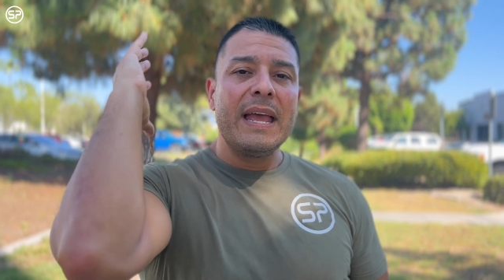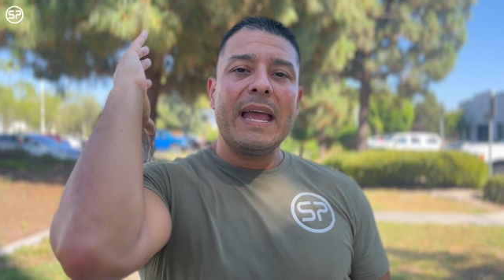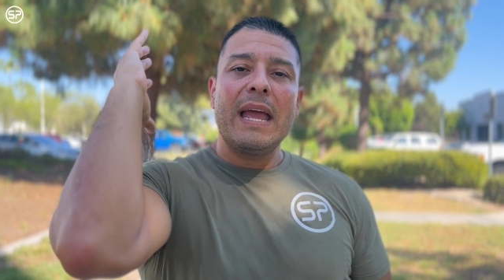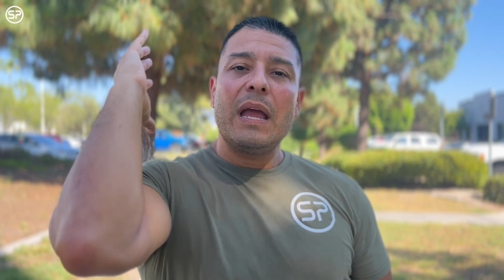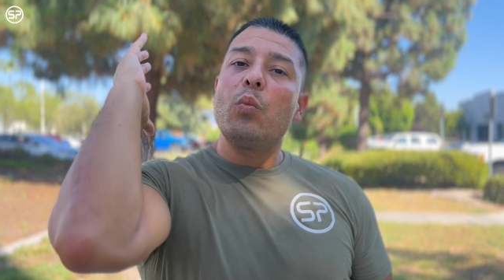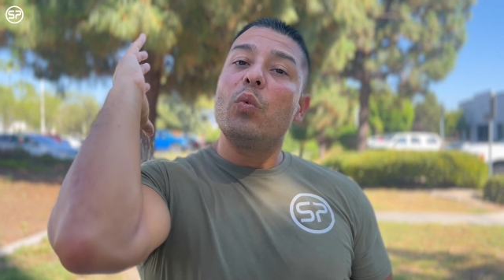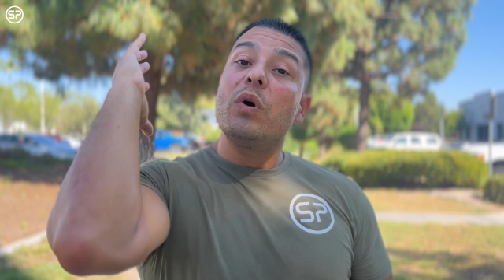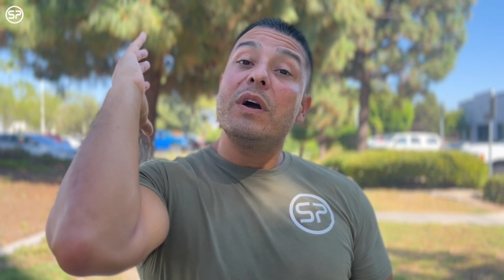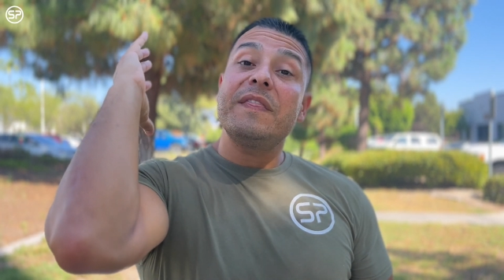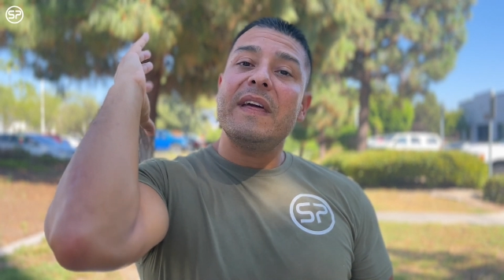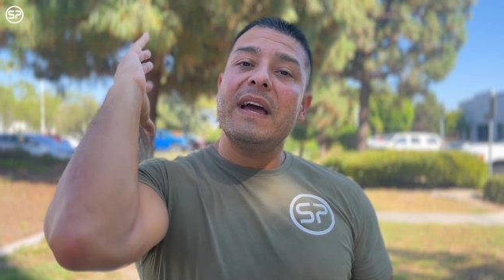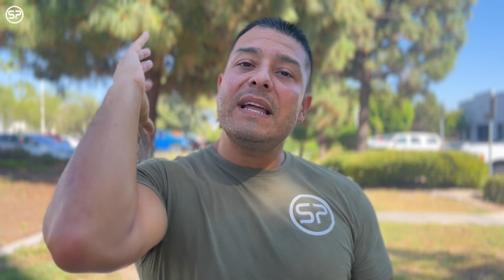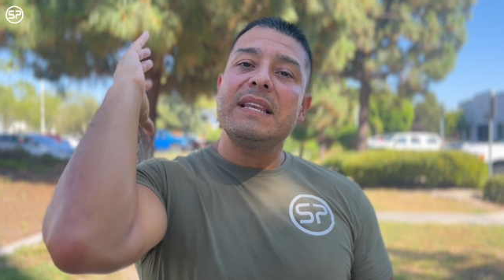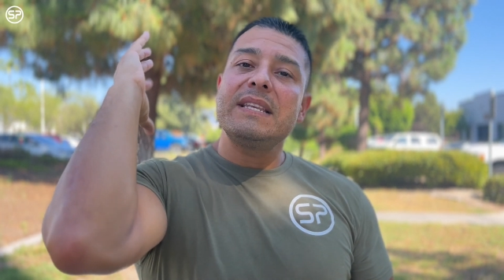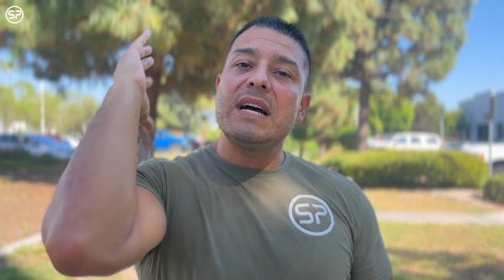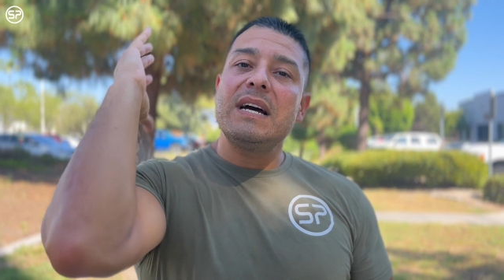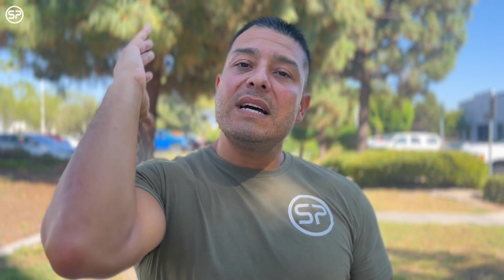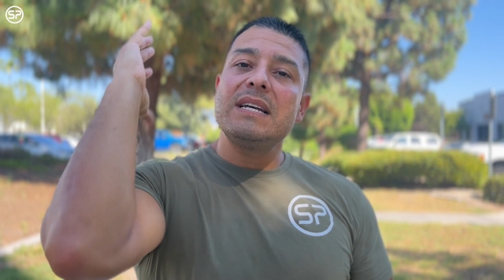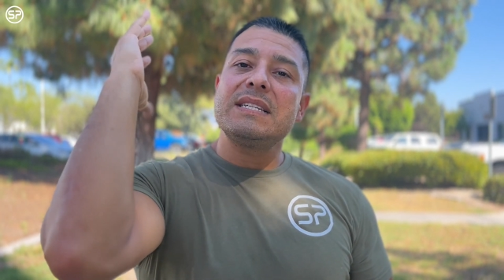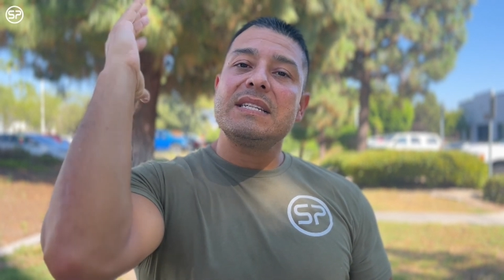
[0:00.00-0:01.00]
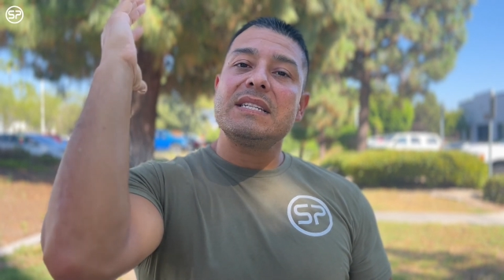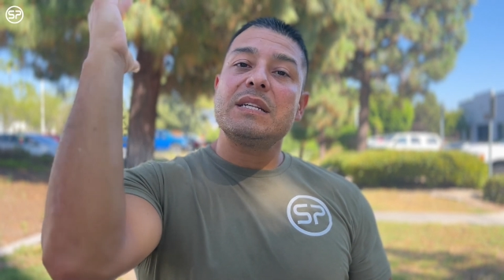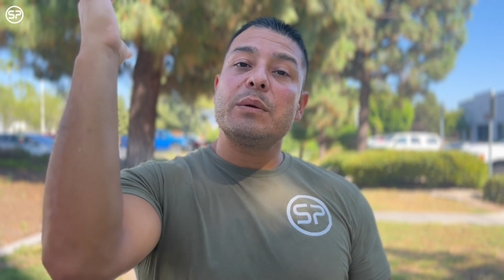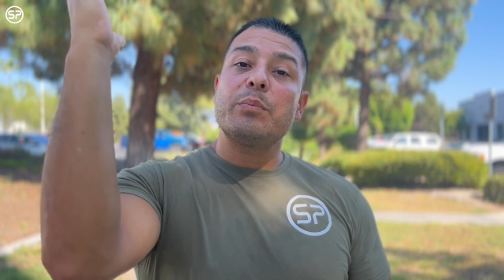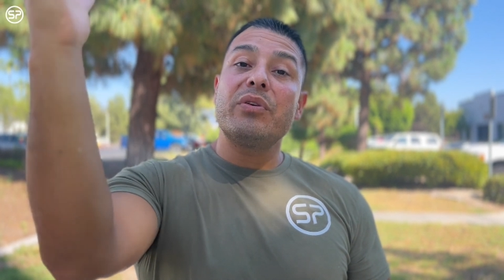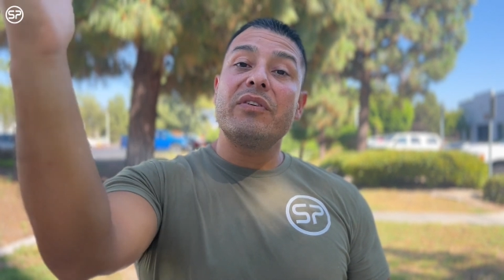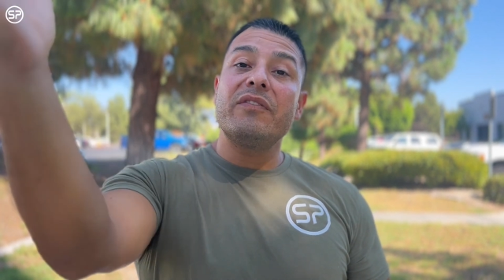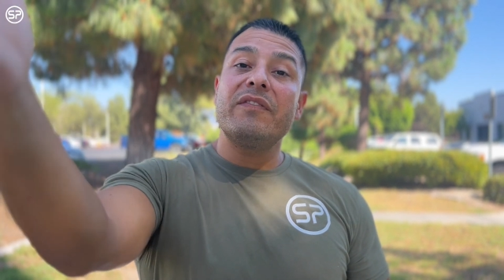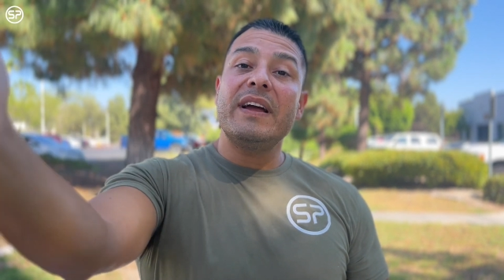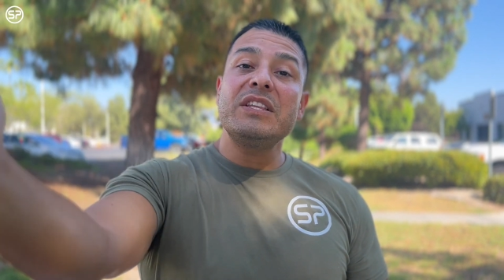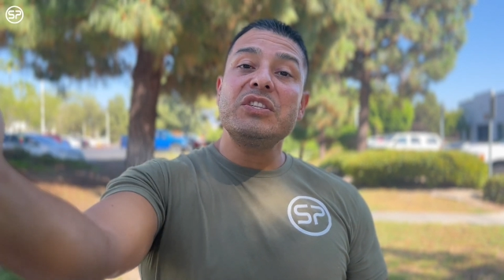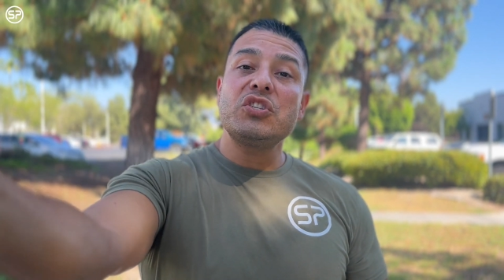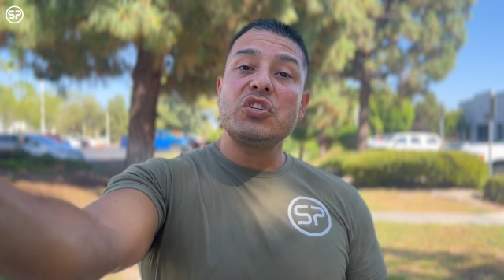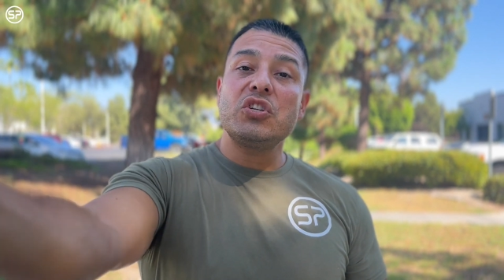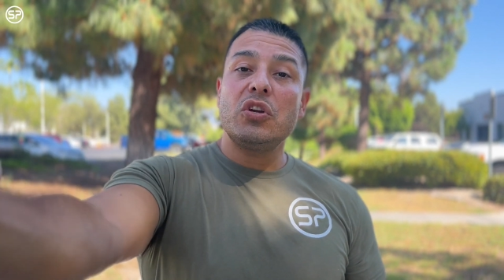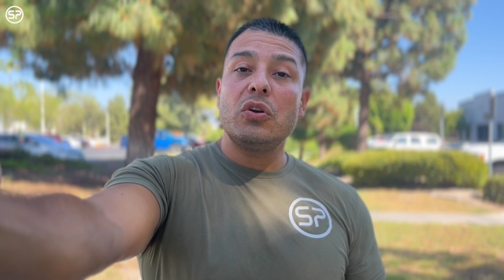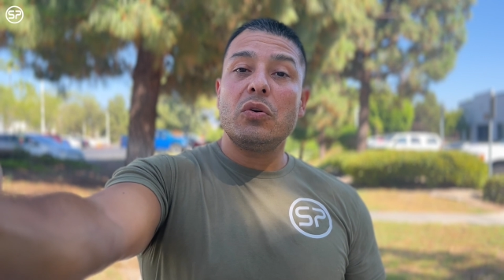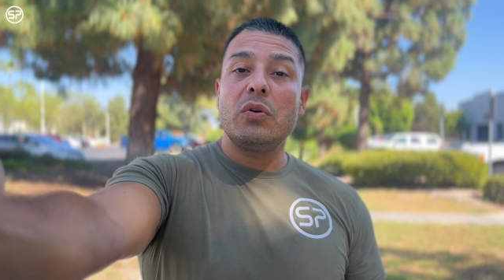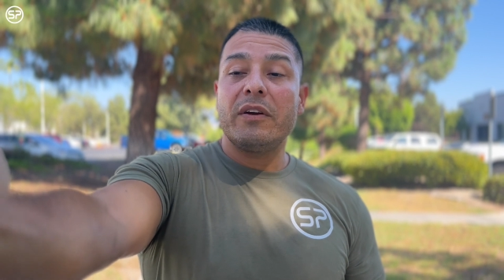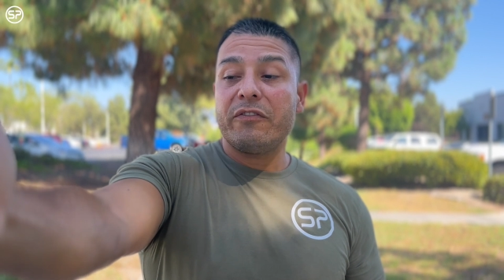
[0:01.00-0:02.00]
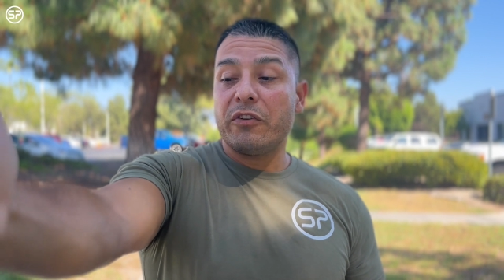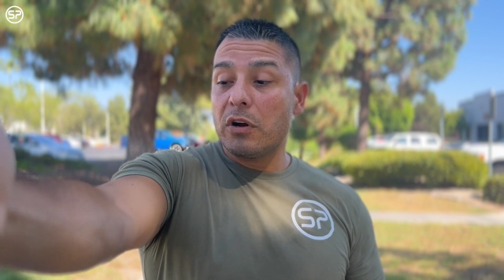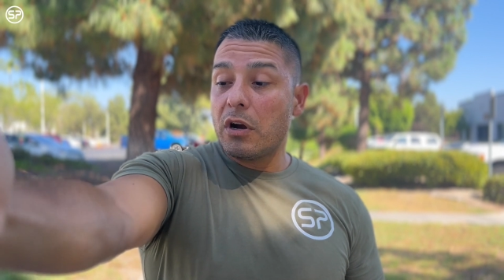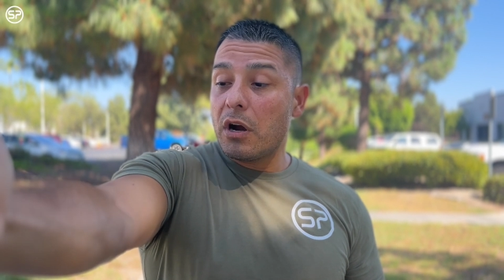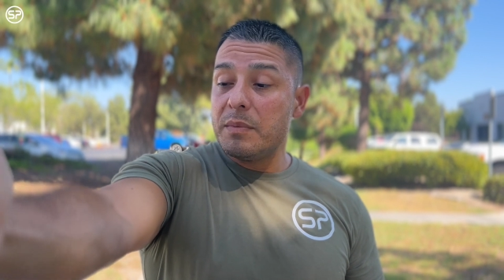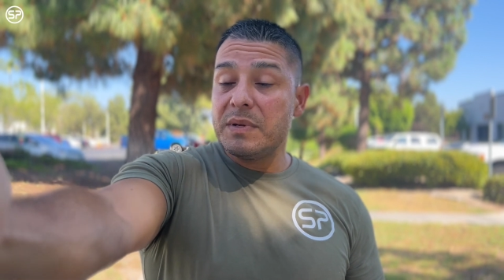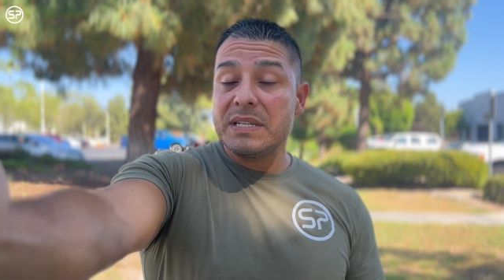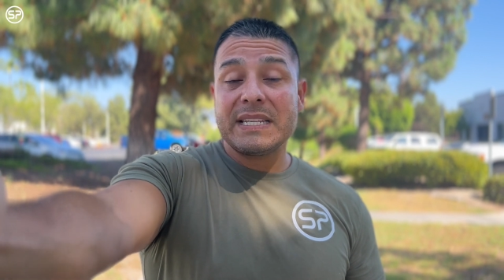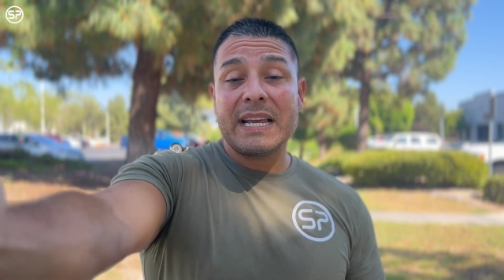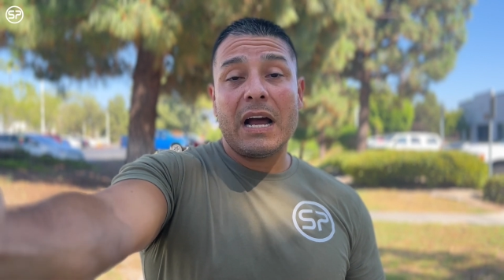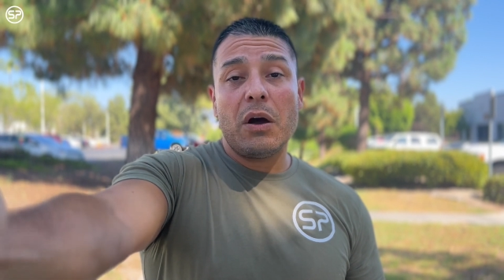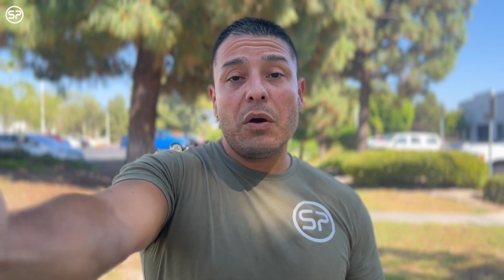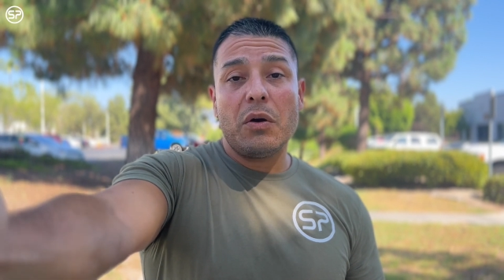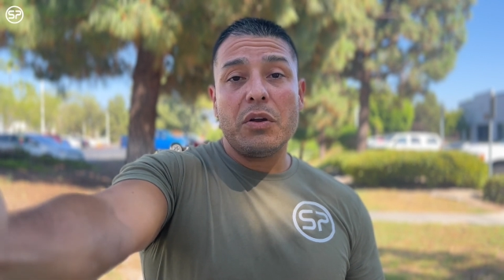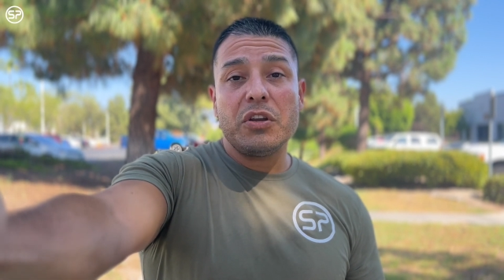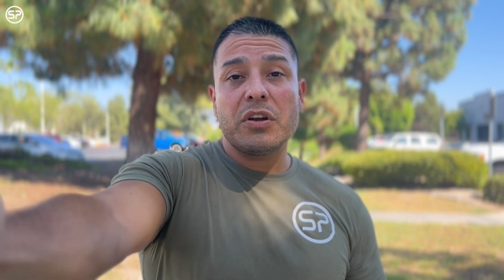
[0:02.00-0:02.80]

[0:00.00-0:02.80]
And what that does is it prevents you, if your arm is out,